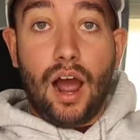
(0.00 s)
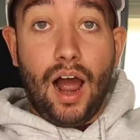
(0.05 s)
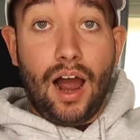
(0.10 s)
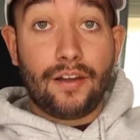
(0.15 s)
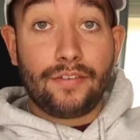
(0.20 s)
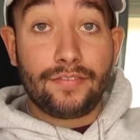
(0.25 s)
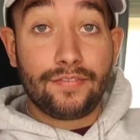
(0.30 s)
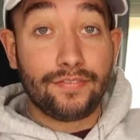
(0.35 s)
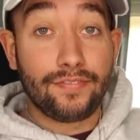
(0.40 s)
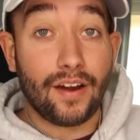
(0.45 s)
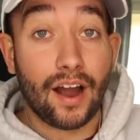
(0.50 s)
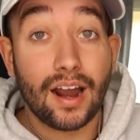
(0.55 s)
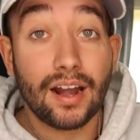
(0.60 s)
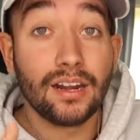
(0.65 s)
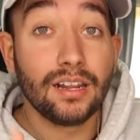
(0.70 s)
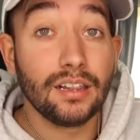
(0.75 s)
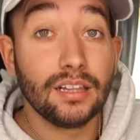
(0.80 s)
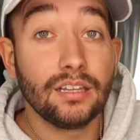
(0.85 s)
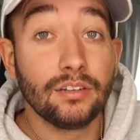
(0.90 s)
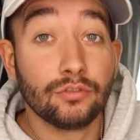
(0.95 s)
I
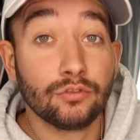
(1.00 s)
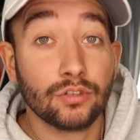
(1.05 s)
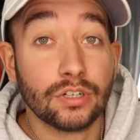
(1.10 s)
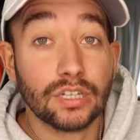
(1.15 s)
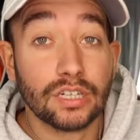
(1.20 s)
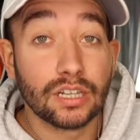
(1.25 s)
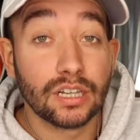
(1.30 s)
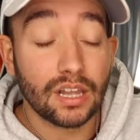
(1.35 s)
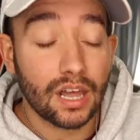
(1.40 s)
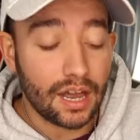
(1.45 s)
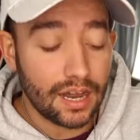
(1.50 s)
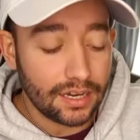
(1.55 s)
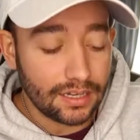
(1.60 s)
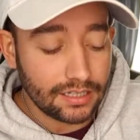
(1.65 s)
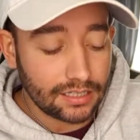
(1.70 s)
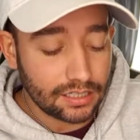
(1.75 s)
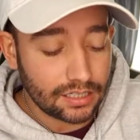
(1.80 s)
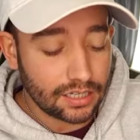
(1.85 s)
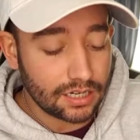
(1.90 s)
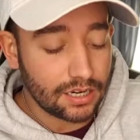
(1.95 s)
finally
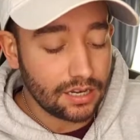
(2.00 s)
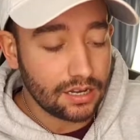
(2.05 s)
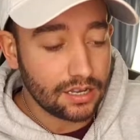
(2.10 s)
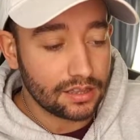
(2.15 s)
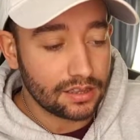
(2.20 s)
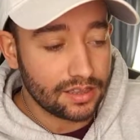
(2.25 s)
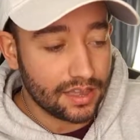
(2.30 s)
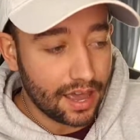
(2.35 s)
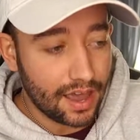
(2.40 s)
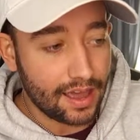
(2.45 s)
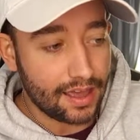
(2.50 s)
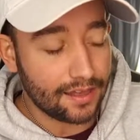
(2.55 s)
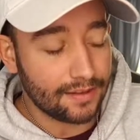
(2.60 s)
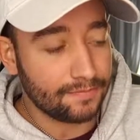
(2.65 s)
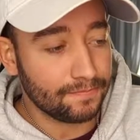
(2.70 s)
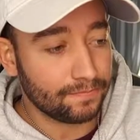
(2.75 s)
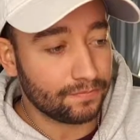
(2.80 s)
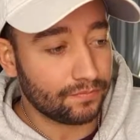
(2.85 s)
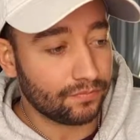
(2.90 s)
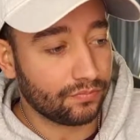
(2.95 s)
realized
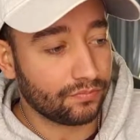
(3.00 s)
that